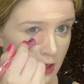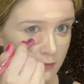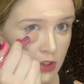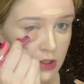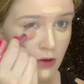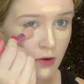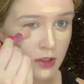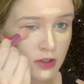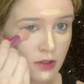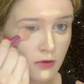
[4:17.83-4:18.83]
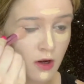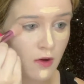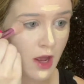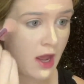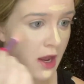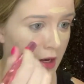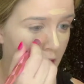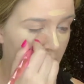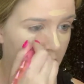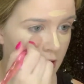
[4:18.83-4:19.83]
And I'm just going to go ahead
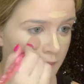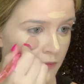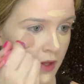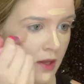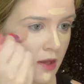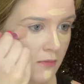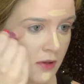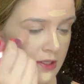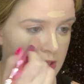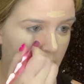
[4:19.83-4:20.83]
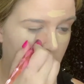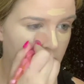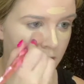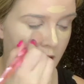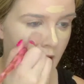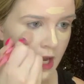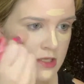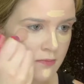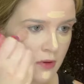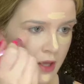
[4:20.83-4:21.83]
and place that under my eyes
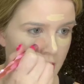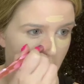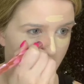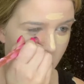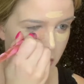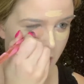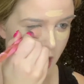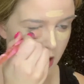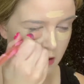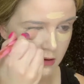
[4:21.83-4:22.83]
and blend out that.